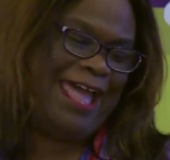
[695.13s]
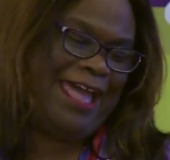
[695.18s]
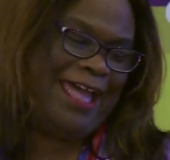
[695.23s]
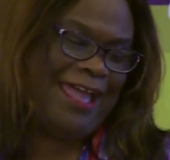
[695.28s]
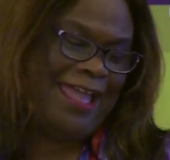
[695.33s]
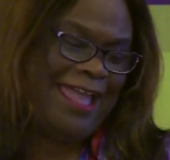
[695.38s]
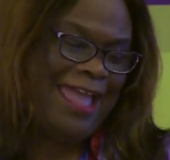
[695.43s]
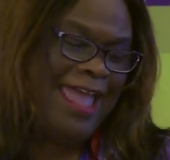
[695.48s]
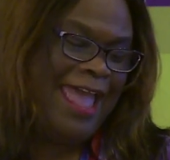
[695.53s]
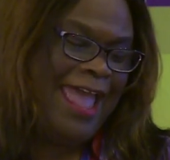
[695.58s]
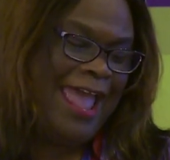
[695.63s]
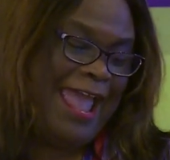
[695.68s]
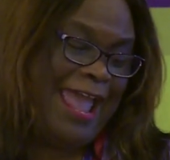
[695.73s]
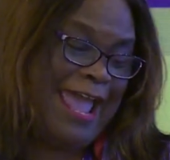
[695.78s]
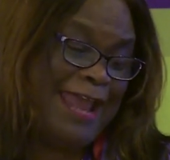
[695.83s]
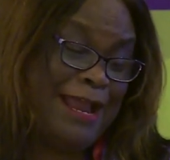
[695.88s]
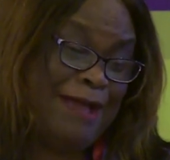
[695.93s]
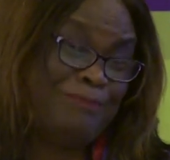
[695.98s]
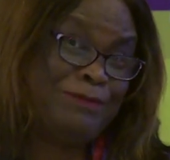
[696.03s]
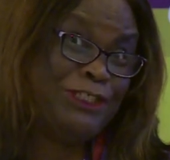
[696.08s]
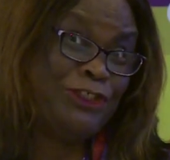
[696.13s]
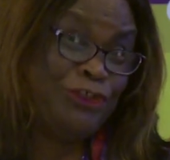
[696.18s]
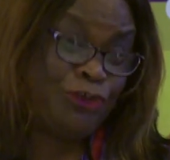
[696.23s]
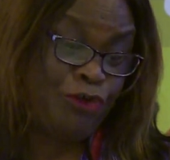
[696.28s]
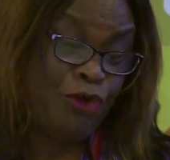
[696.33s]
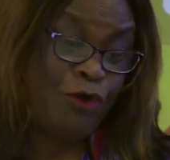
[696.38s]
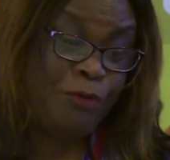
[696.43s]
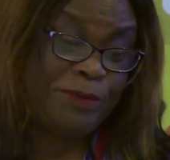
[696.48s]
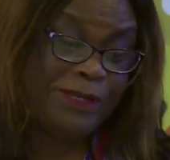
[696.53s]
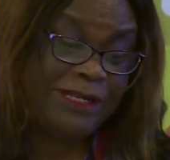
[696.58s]
And I'm a
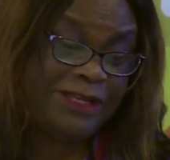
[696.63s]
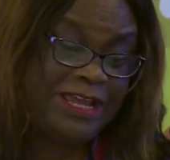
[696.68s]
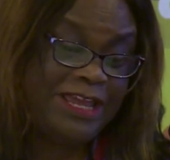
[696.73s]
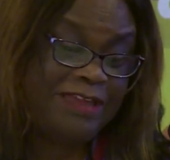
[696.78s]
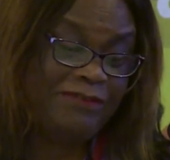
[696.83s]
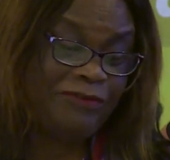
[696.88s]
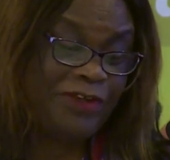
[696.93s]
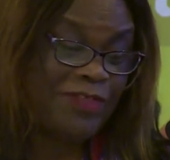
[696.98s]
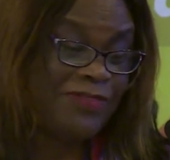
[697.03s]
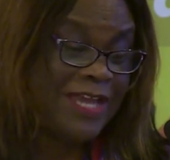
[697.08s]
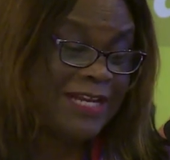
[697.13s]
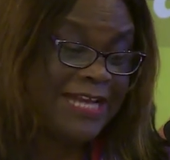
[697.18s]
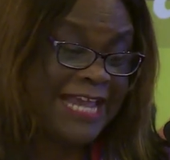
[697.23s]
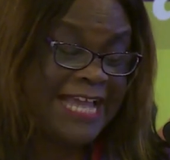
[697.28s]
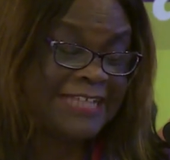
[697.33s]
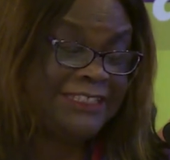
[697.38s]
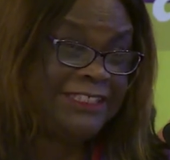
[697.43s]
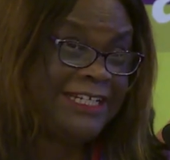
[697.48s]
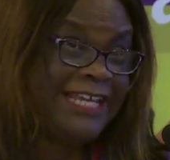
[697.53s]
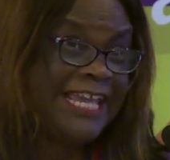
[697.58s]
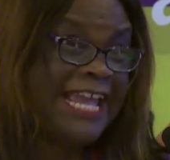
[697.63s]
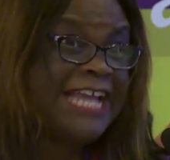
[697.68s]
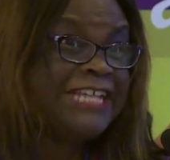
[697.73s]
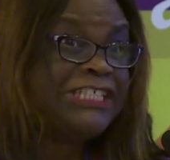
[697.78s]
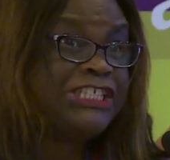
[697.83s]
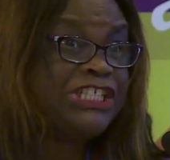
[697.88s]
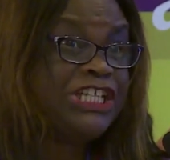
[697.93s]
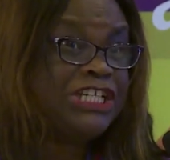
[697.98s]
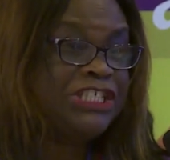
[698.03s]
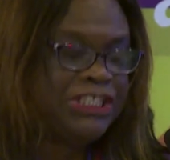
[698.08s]
true believer that
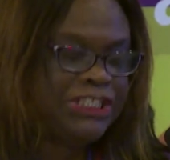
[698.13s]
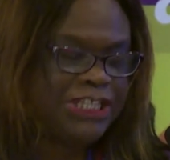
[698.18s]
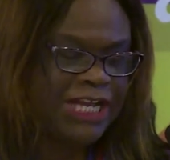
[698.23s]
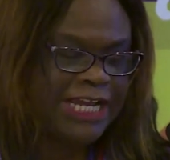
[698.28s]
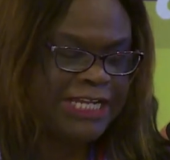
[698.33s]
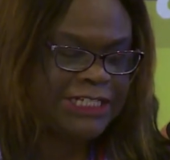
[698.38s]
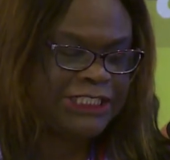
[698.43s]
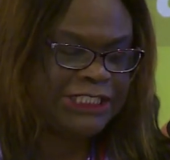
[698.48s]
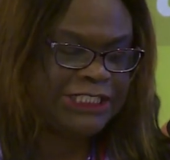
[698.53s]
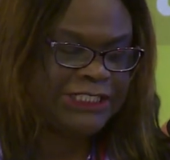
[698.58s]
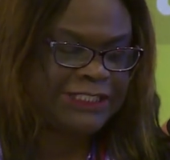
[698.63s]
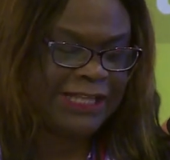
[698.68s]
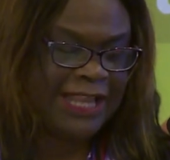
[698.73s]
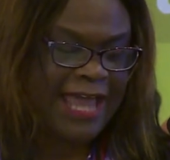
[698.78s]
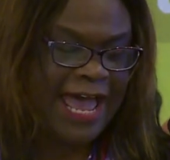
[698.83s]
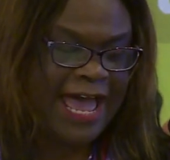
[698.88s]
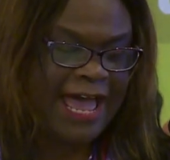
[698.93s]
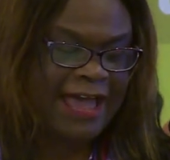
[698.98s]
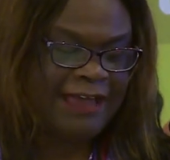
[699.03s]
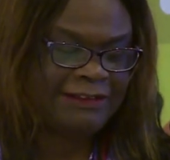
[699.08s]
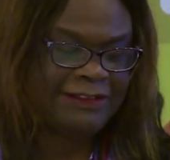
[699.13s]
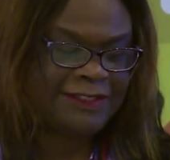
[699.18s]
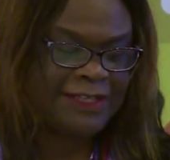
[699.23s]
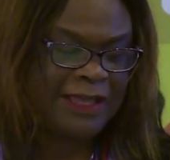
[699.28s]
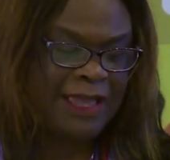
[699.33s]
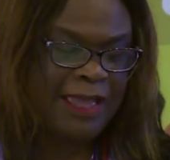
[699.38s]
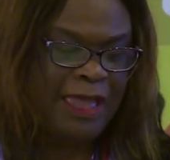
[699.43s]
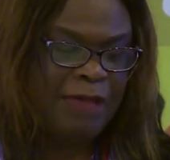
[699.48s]
education changes lives.